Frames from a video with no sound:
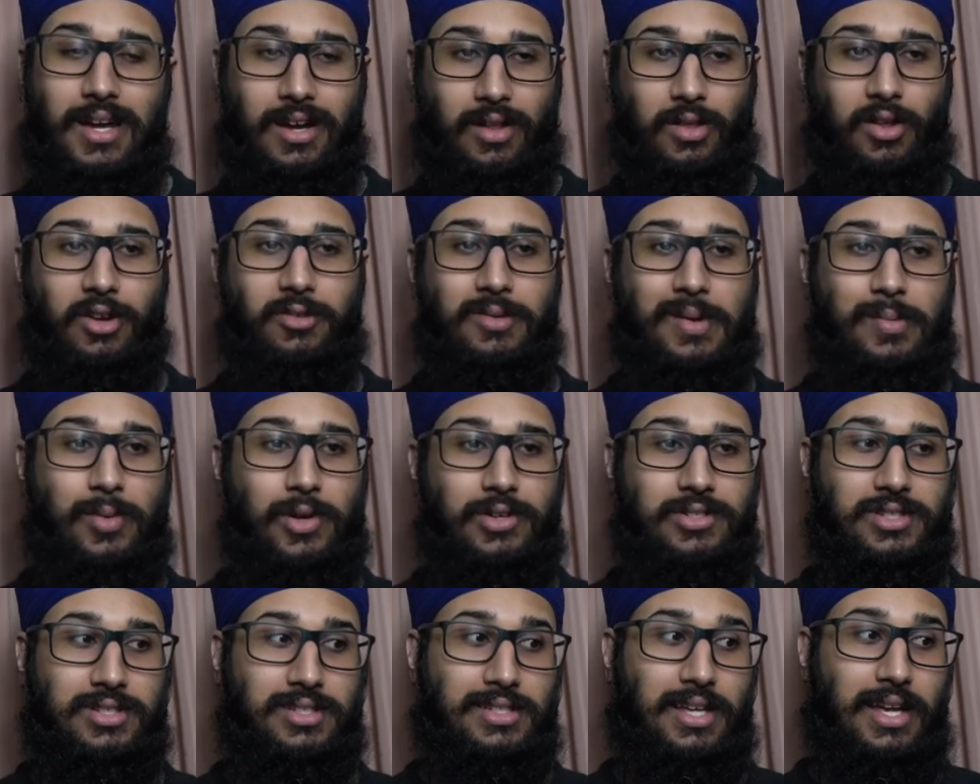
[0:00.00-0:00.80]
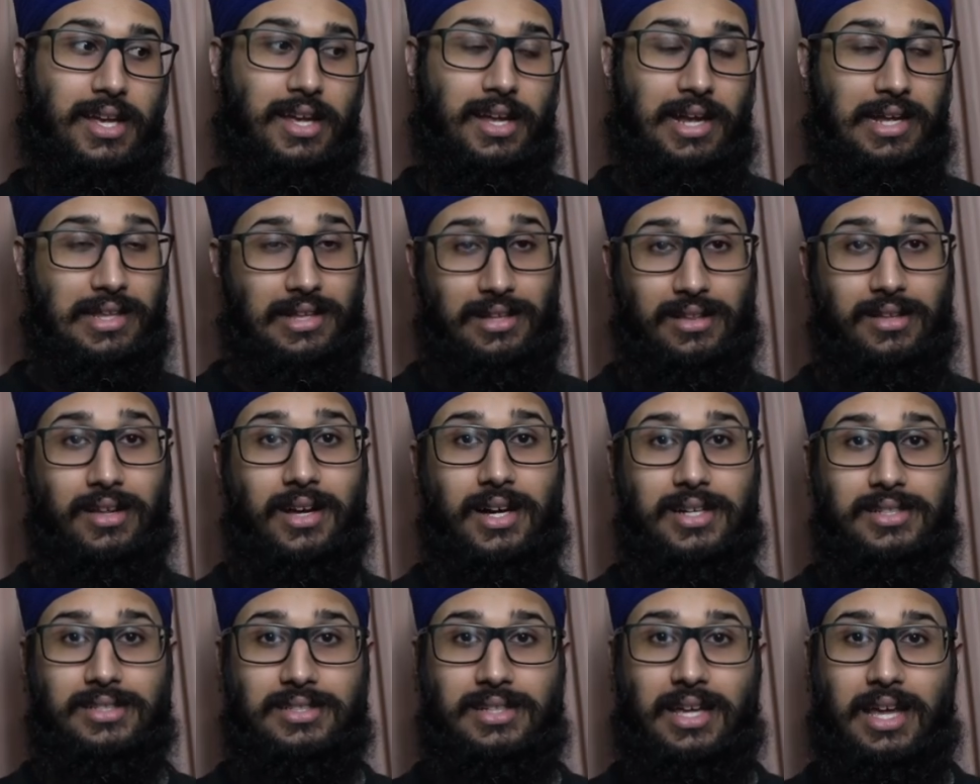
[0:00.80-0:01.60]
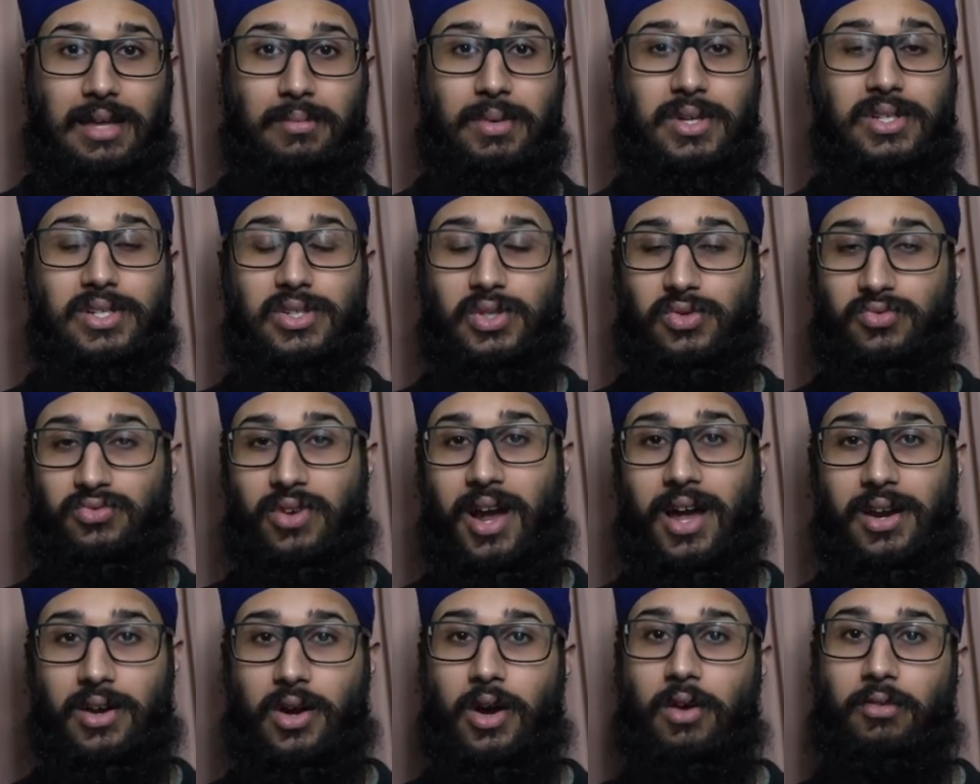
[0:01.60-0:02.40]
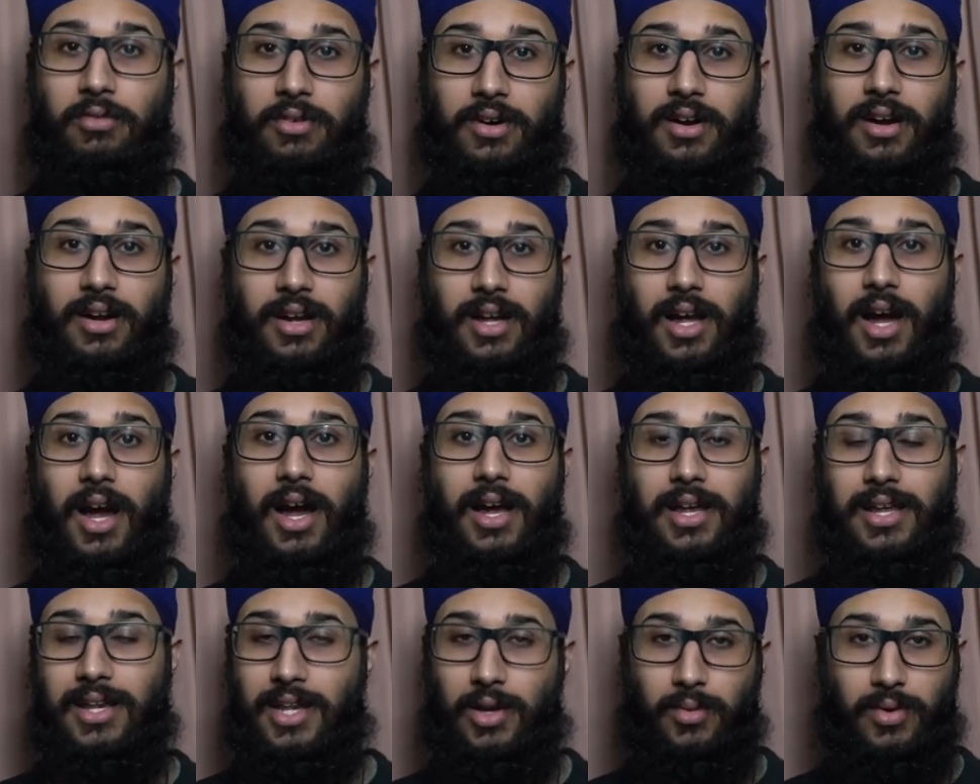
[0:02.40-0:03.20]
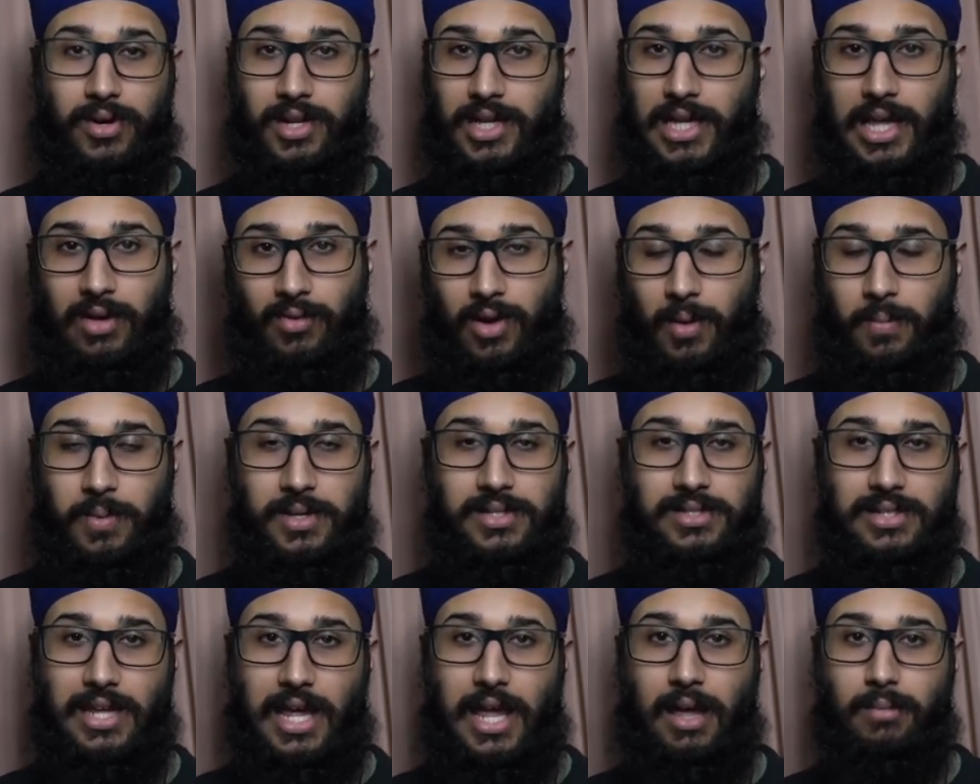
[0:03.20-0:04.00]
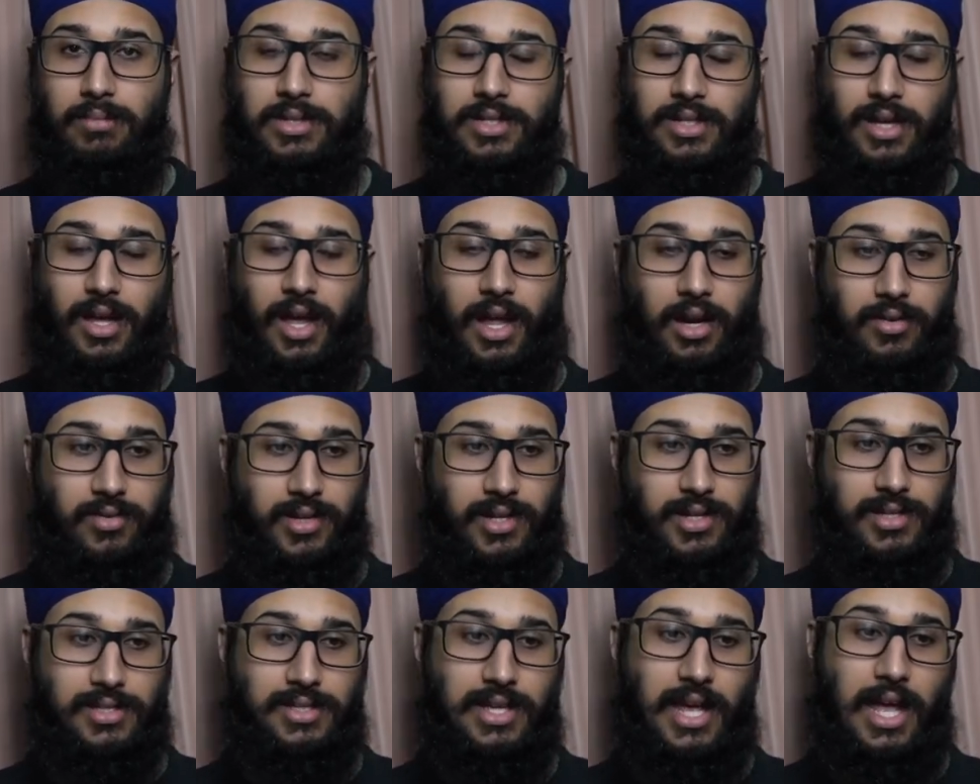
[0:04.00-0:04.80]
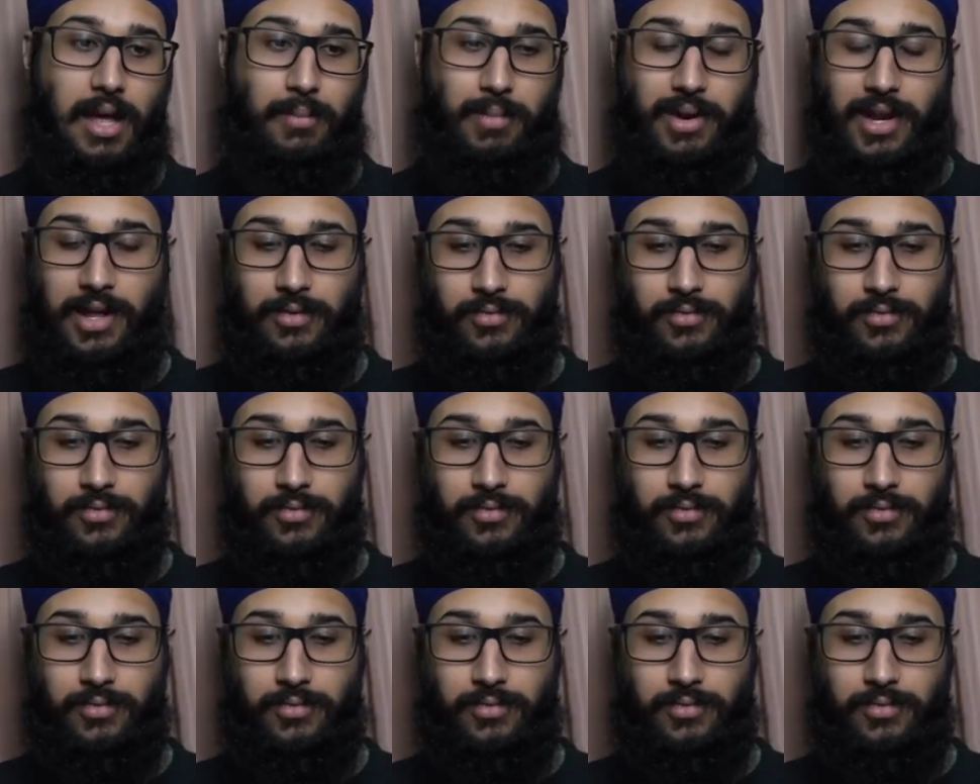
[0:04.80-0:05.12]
A lot of people also say in the last game, he just ran over a guy. He didn't want to give up his name to Henry and Sam and